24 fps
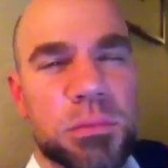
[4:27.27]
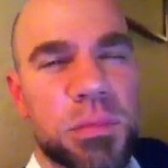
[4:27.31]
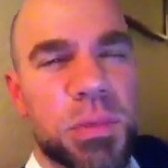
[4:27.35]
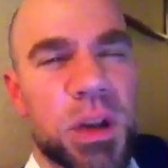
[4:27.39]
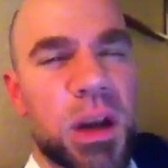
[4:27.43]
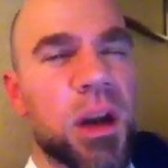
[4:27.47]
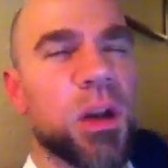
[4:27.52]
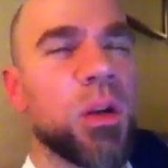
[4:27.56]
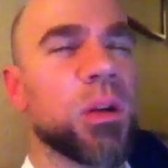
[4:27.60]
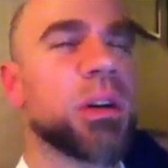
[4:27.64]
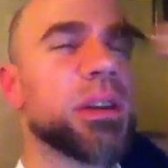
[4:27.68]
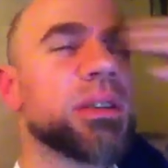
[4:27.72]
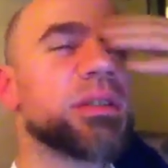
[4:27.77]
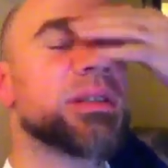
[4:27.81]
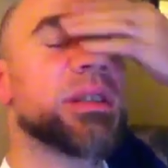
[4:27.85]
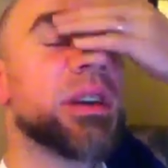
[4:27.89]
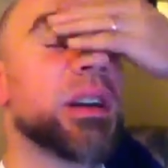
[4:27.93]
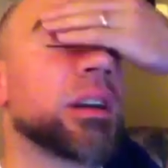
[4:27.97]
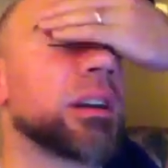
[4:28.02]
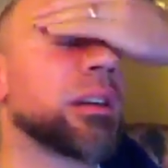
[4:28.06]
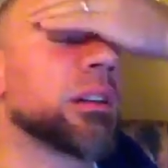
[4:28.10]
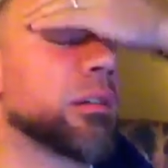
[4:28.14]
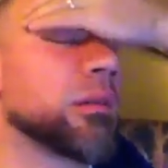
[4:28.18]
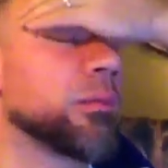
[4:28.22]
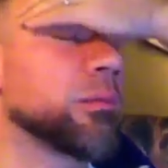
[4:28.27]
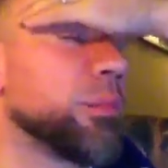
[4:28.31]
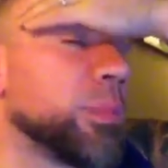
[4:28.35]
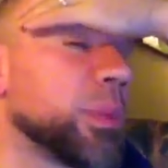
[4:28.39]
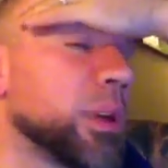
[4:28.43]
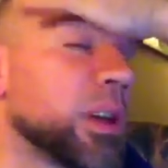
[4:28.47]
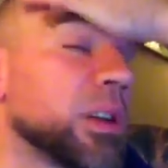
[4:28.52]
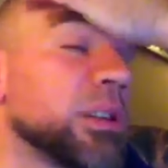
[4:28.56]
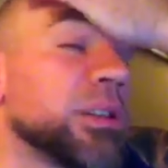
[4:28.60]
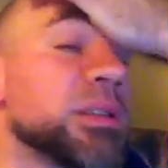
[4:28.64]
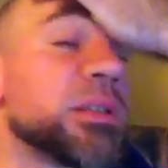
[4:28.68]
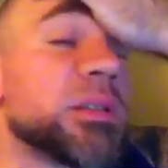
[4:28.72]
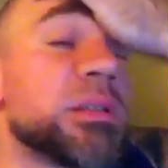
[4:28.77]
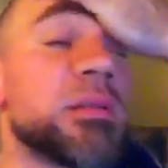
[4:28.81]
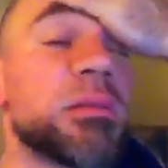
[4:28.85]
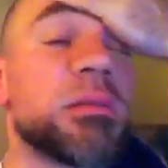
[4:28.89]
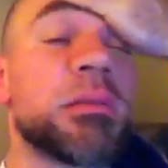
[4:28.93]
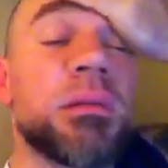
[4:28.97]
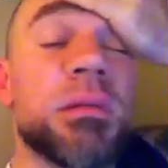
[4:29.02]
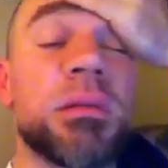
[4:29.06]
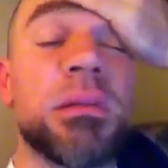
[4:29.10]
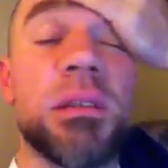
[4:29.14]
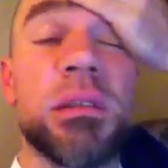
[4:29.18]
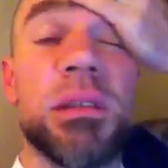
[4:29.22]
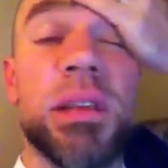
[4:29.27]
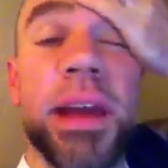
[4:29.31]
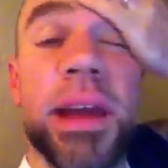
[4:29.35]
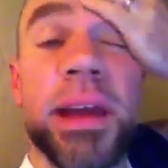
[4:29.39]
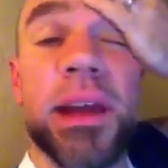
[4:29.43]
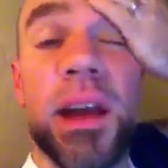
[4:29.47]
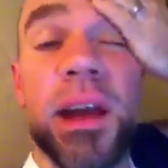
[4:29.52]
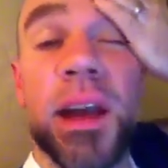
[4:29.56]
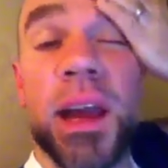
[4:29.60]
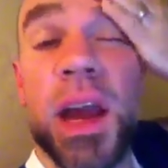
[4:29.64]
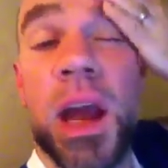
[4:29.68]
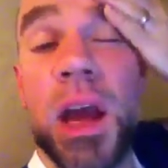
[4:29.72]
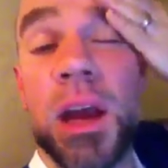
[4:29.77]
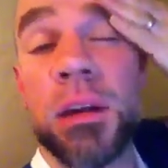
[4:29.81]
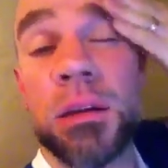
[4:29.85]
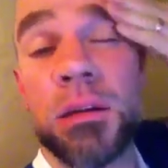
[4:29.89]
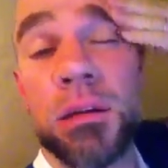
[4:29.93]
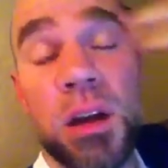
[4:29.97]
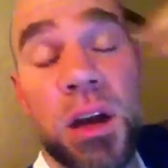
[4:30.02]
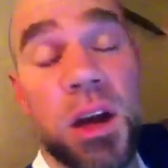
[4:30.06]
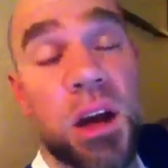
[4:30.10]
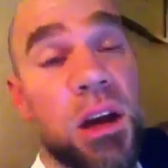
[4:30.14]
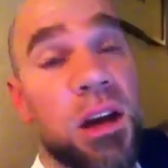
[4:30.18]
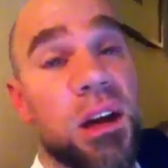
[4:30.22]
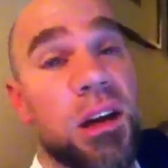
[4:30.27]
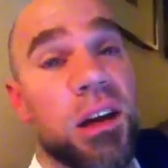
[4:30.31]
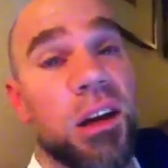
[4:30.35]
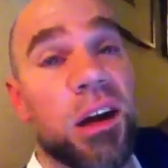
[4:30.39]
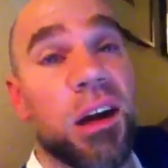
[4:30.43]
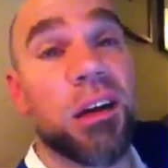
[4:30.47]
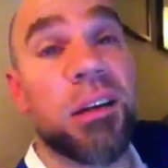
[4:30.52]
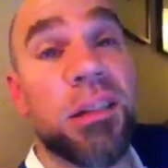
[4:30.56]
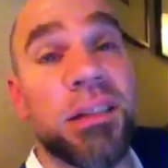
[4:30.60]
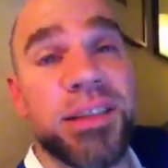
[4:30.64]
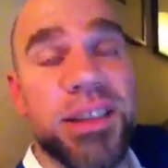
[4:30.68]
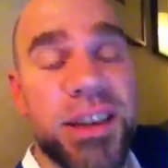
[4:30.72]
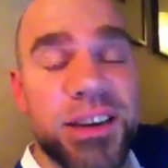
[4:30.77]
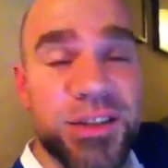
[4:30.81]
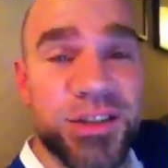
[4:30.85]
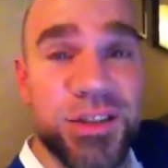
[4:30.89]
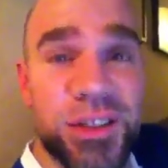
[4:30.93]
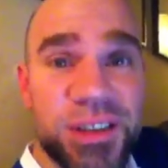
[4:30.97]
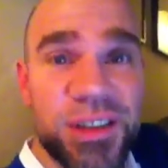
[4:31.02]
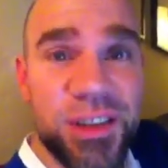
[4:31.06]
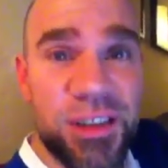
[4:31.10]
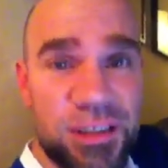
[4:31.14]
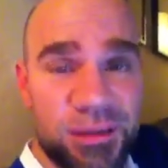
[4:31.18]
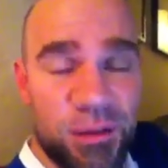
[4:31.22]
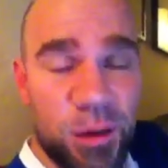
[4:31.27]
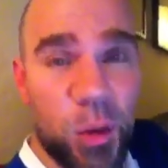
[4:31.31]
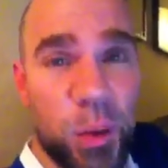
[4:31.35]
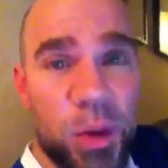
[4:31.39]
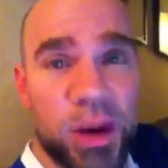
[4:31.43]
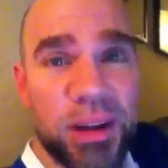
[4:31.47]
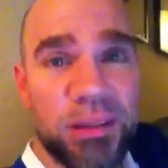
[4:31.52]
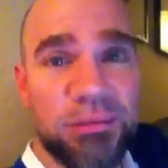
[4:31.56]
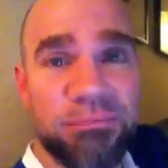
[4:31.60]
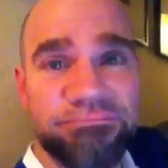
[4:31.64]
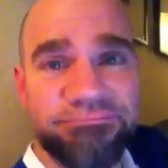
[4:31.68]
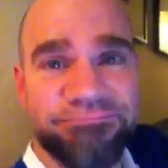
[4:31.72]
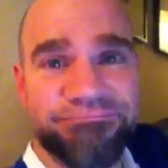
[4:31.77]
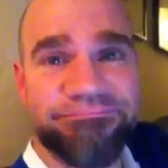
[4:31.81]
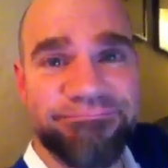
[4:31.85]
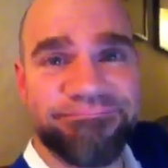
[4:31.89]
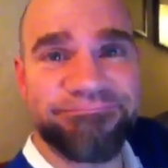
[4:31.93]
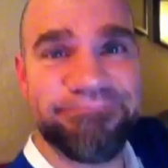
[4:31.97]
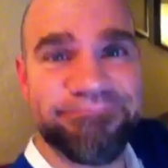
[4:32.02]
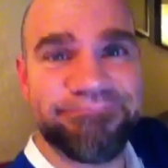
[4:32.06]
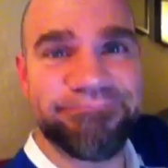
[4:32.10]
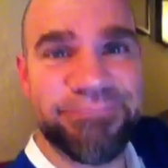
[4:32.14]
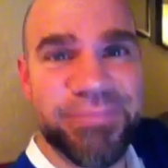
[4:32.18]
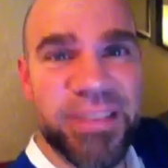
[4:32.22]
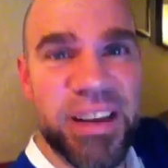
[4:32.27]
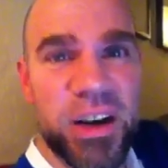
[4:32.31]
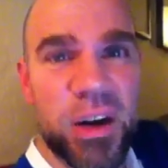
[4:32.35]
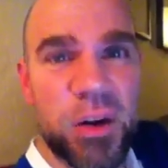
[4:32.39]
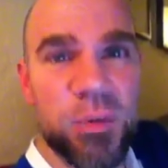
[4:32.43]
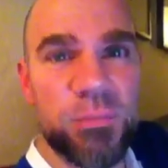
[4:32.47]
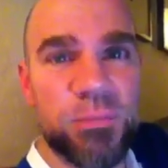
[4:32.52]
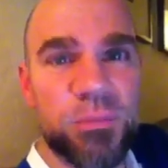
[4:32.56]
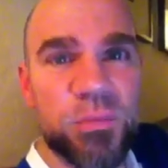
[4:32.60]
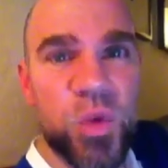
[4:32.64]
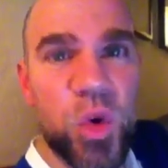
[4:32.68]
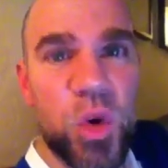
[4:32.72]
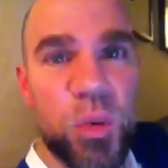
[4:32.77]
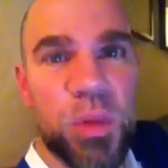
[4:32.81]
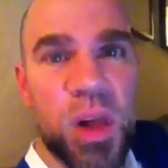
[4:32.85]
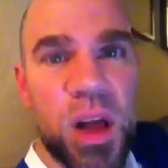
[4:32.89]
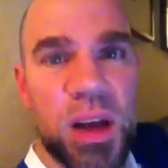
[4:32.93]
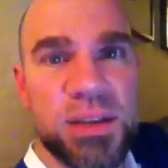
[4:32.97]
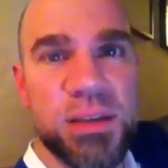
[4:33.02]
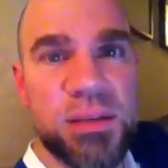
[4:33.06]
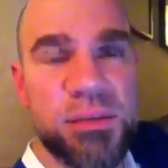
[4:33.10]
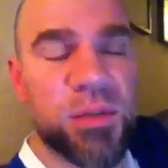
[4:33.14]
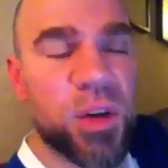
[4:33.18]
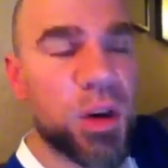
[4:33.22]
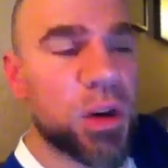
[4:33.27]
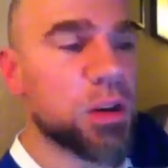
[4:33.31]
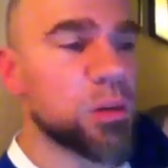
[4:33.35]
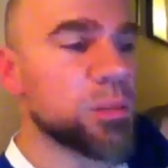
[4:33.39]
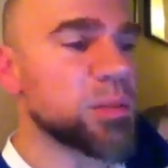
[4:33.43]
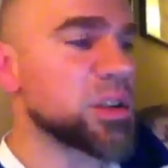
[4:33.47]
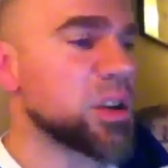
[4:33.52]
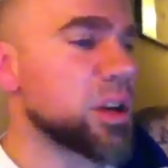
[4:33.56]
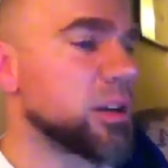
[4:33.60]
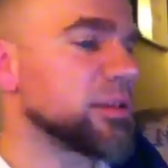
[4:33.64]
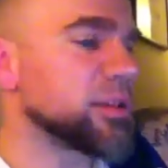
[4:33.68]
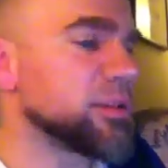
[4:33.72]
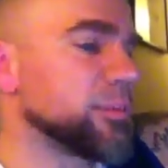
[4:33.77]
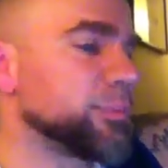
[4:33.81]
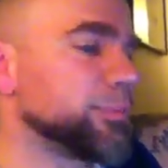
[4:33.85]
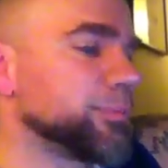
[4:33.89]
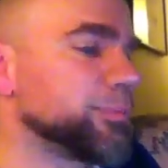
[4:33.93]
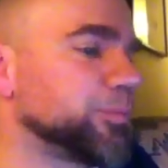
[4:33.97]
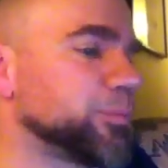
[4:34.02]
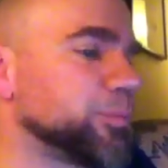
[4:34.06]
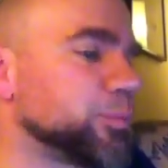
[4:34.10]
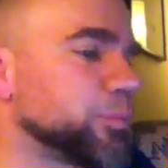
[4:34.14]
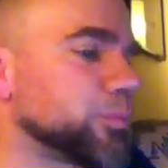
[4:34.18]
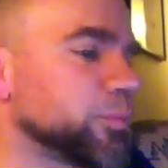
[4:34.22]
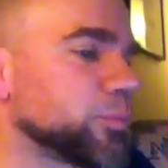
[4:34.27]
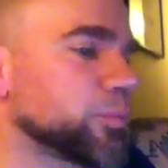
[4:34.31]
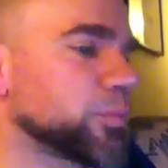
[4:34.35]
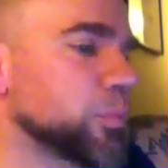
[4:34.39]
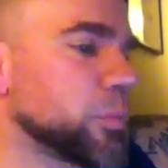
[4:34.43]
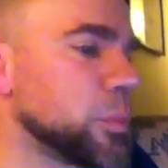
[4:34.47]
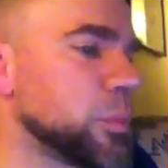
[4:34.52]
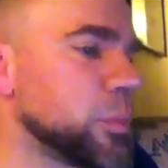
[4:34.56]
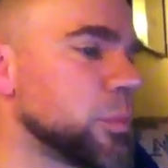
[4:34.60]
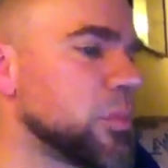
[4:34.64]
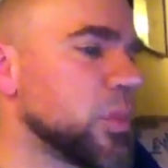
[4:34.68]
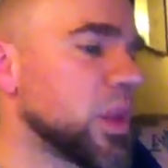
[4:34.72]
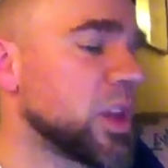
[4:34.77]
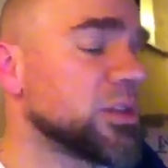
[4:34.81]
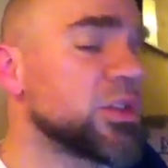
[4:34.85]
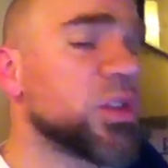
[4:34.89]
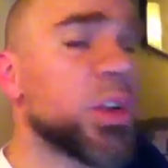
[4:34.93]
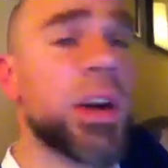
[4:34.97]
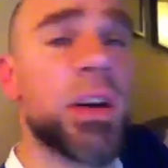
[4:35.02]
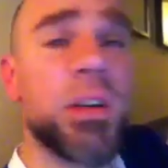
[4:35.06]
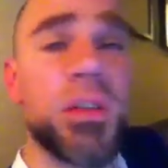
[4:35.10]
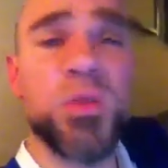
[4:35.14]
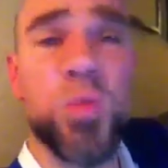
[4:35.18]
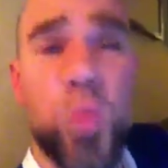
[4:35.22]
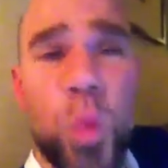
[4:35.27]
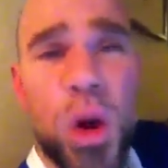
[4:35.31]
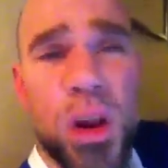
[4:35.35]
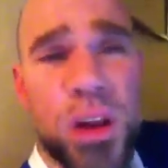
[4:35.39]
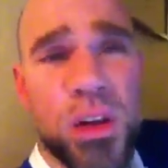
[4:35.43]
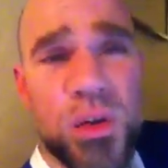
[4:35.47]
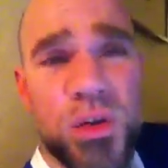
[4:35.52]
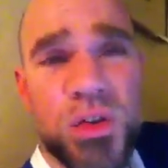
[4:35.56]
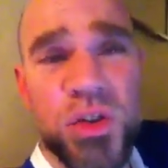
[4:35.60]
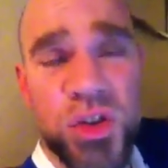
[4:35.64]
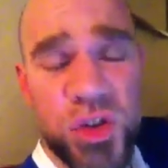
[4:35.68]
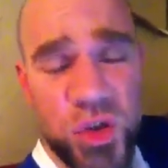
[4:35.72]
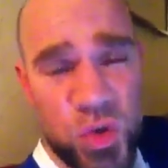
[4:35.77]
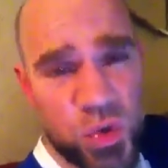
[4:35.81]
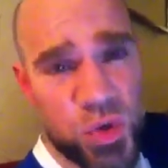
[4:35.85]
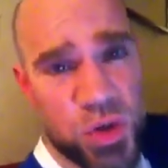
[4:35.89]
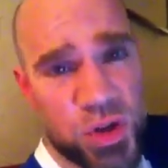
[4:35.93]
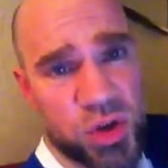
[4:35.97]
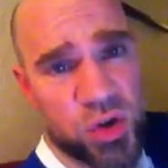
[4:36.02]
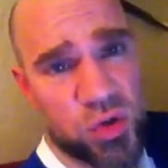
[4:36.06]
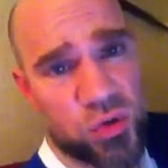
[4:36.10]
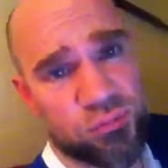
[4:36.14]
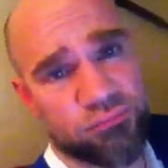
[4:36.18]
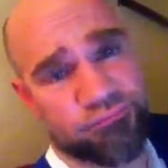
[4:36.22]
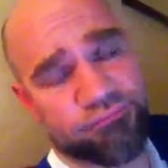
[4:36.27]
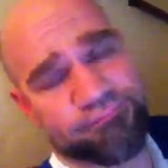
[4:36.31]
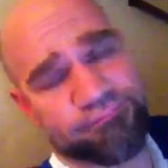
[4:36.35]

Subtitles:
You know, and it's like, because they, again, are intentionally throwing, you know, roadblocks in front of themselves. So here's what you do.